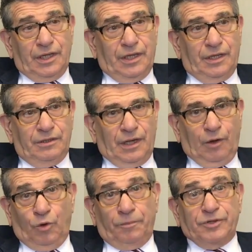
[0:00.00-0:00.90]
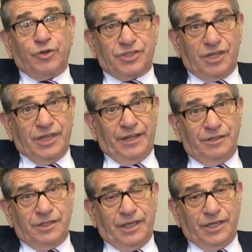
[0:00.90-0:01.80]
And I won't be addressing that
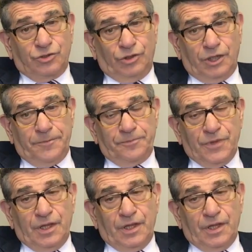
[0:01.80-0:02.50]
in today's talk.